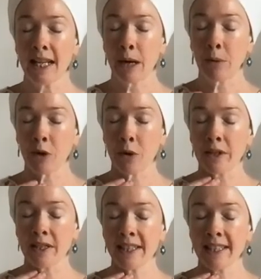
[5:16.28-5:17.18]
Now we're
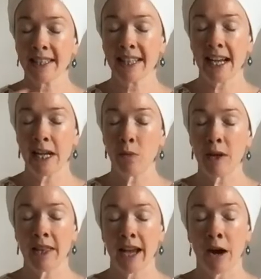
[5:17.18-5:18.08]
going to stay
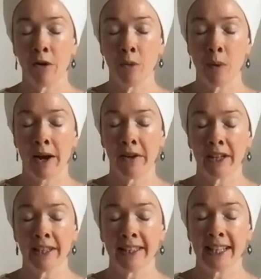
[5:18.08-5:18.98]
with our
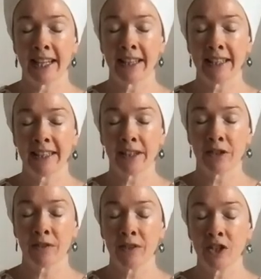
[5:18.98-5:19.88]
awareness in the
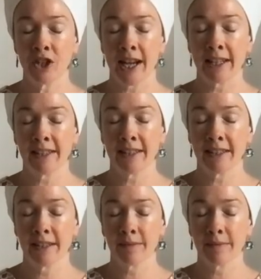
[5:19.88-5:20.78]
center of the
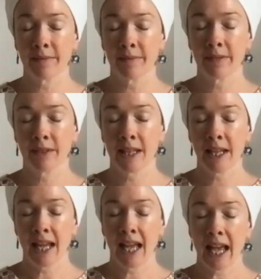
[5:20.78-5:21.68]
chest.
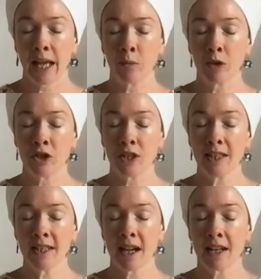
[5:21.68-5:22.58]
And we're
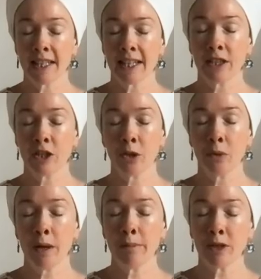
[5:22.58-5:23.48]
just starting
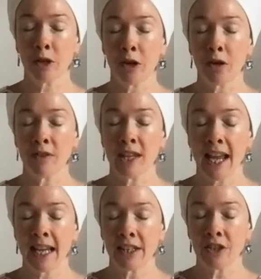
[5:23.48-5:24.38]
to observe the
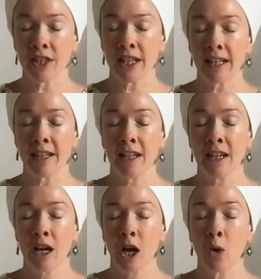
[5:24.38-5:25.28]
energy
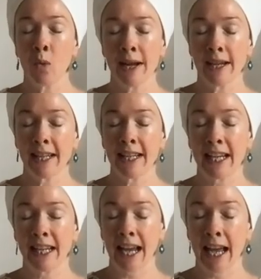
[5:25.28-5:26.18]

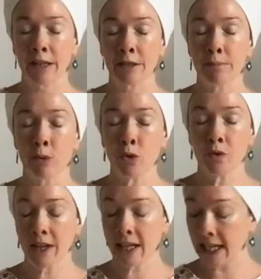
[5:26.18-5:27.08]
awakening and
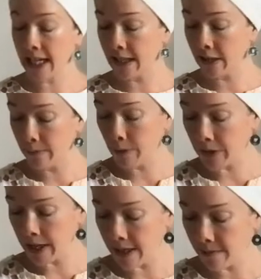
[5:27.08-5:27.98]
moving in the
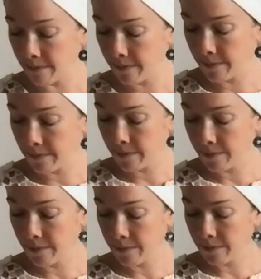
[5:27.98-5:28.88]
body,
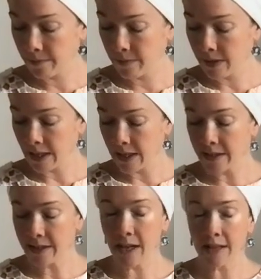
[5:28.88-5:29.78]

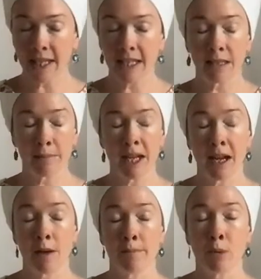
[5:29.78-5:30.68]
starting to
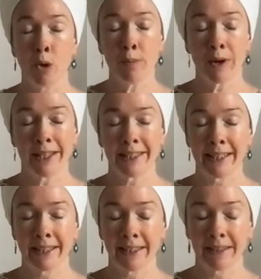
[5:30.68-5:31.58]
become more
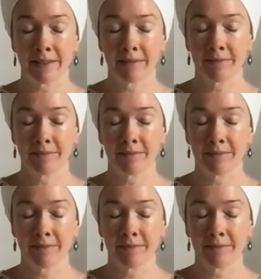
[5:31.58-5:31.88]
present,